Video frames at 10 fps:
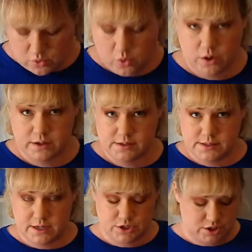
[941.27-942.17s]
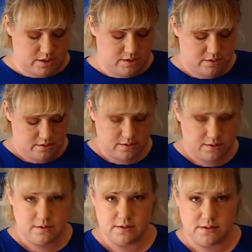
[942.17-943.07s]
organization
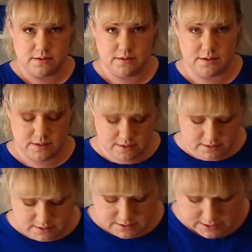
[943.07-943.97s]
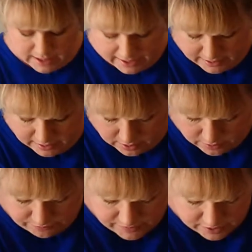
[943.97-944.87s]
slacking or
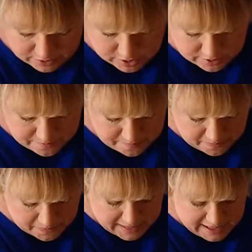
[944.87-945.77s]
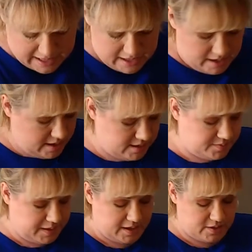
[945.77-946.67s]
failure
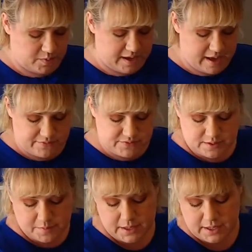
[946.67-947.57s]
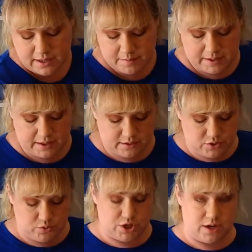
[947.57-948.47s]
is because we have somebody coming
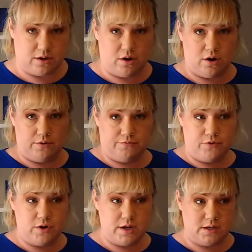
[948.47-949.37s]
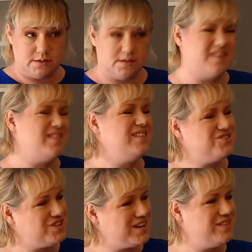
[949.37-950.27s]
to check our furnace. I think
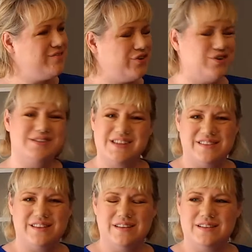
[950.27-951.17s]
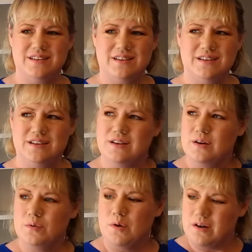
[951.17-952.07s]
they're checking the furnace and the
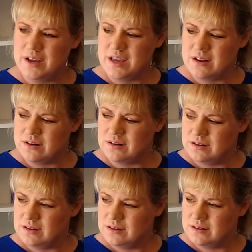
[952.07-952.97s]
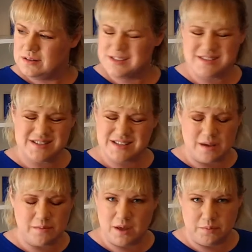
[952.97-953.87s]
water heater. It's the
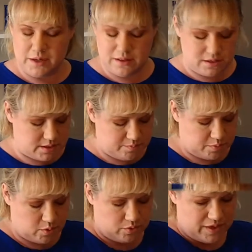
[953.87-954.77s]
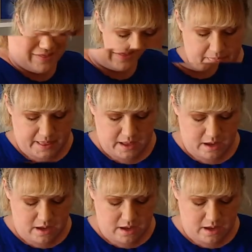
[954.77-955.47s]
same company that did both, I think.